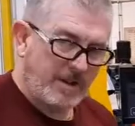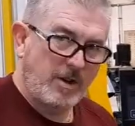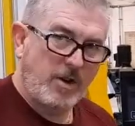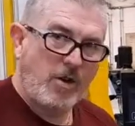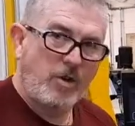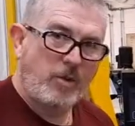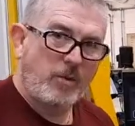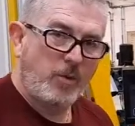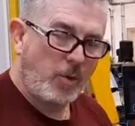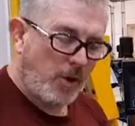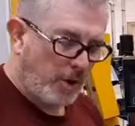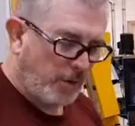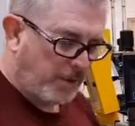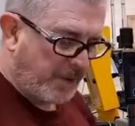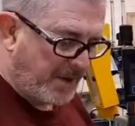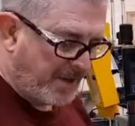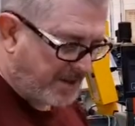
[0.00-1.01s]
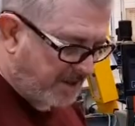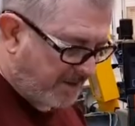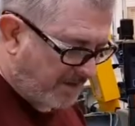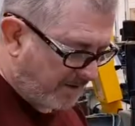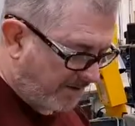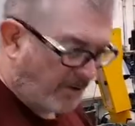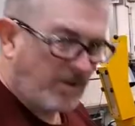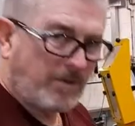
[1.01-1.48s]
long workpiece,
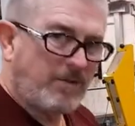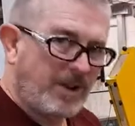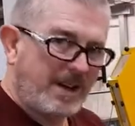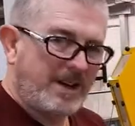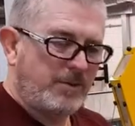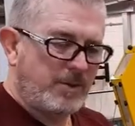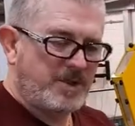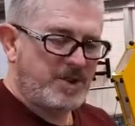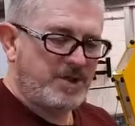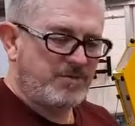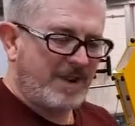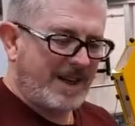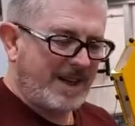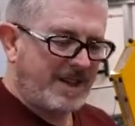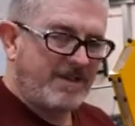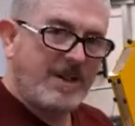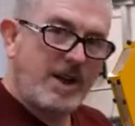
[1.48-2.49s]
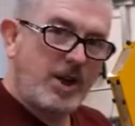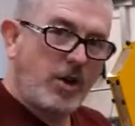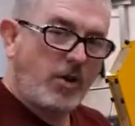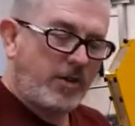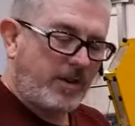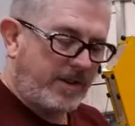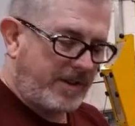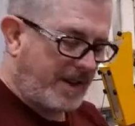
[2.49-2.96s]
which is relatively long
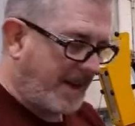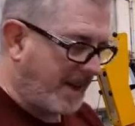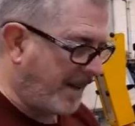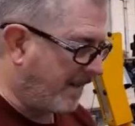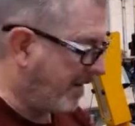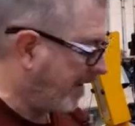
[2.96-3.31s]
and thin,